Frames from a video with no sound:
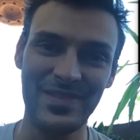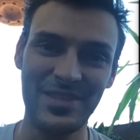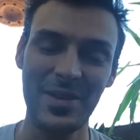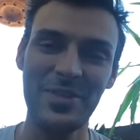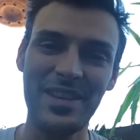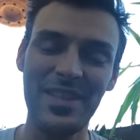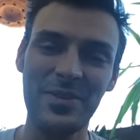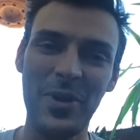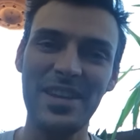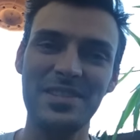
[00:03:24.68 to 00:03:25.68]
Some of the
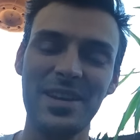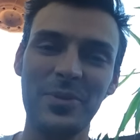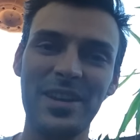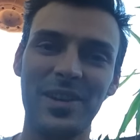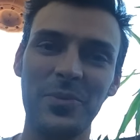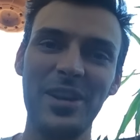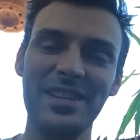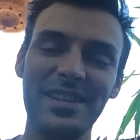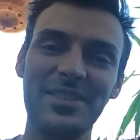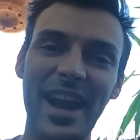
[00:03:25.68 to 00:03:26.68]
other ways that we are
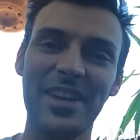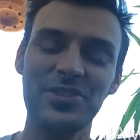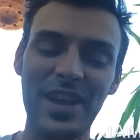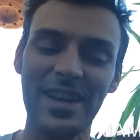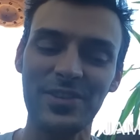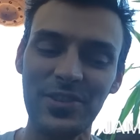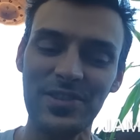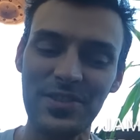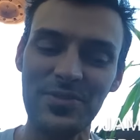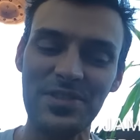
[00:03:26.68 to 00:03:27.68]
winning under hashtag
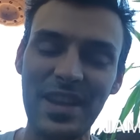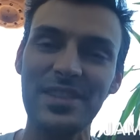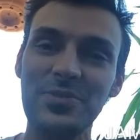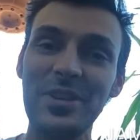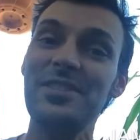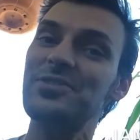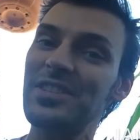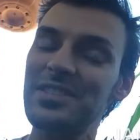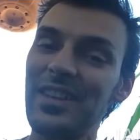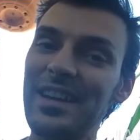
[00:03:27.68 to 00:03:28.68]
good news next week,
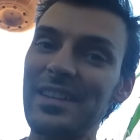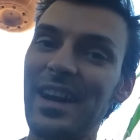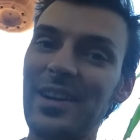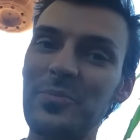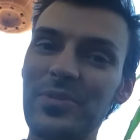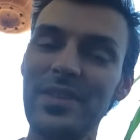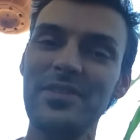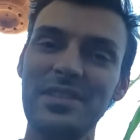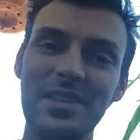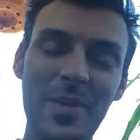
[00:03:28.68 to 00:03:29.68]
just like our
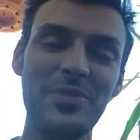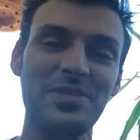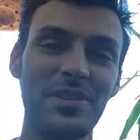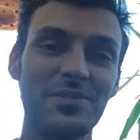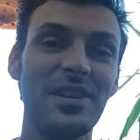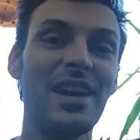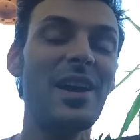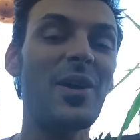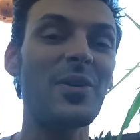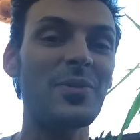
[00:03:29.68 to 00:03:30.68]
previous episode,
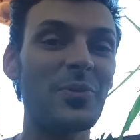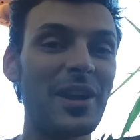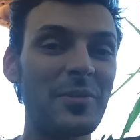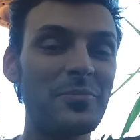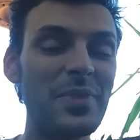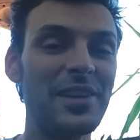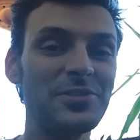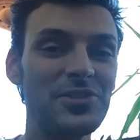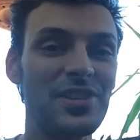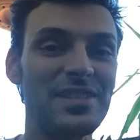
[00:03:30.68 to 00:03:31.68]
where
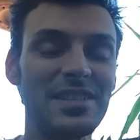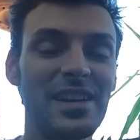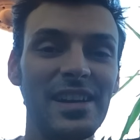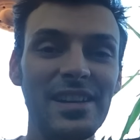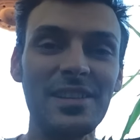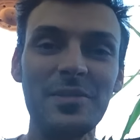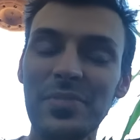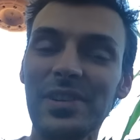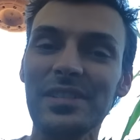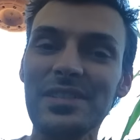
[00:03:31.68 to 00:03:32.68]
Belgians hunted
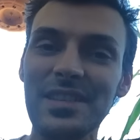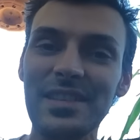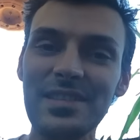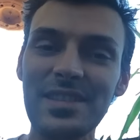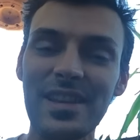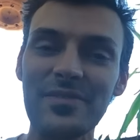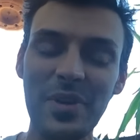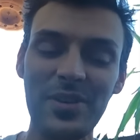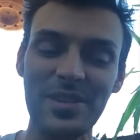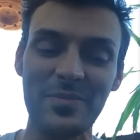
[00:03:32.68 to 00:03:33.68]
books instead of
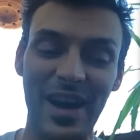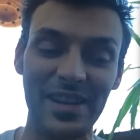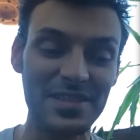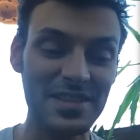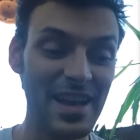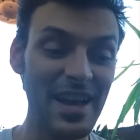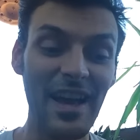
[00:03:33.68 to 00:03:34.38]
Pokemons,